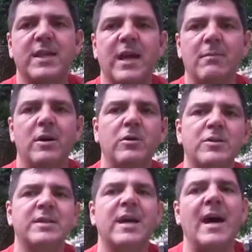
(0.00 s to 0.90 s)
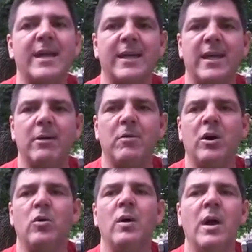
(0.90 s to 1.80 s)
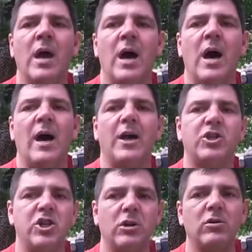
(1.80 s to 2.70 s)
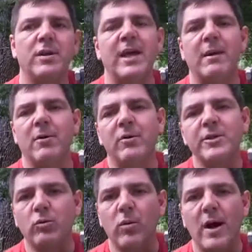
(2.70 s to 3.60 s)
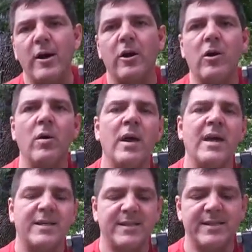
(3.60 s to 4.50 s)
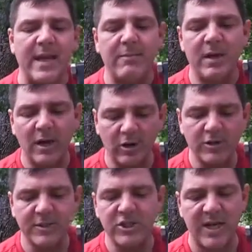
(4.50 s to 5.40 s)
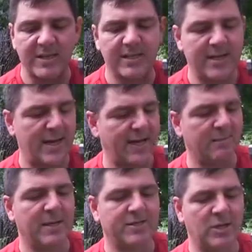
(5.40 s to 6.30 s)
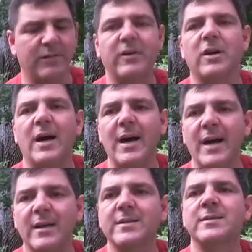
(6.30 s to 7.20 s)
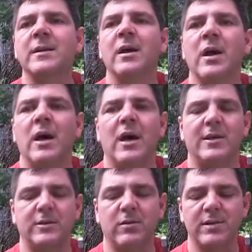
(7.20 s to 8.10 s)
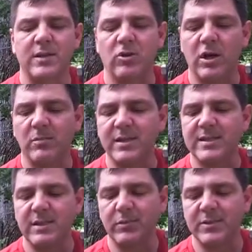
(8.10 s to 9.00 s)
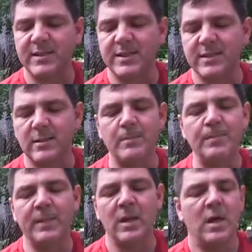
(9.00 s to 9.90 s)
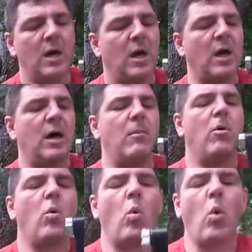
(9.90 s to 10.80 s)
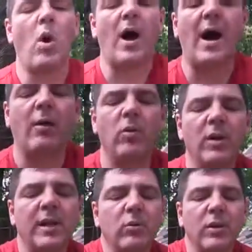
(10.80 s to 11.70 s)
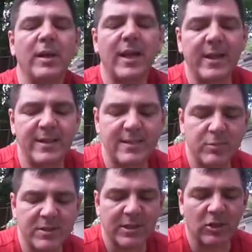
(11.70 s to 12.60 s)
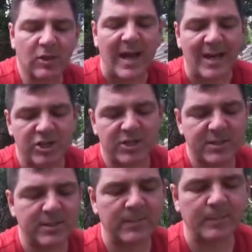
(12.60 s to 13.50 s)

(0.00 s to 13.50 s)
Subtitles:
camo, sky camo, jungle camo, and Dorado. It's the same color as the Jackson Kayak makes all of their kayaks, so it's an incredibly simple system. I really like these particular latches.